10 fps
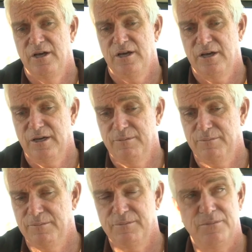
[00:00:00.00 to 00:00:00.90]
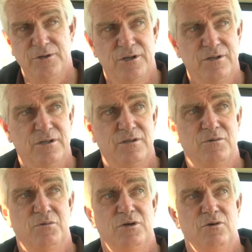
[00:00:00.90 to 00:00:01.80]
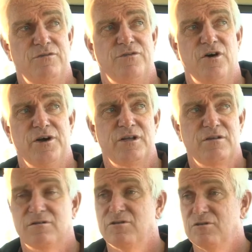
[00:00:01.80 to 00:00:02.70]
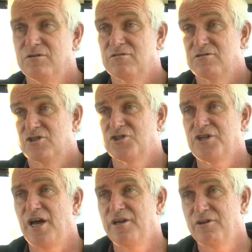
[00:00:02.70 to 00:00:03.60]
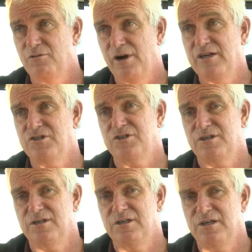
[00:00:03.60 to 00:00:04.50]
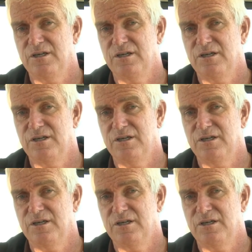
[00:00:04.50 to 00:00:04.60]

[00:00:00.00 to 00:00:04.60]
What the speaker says: we're all fighting to stay in the race, and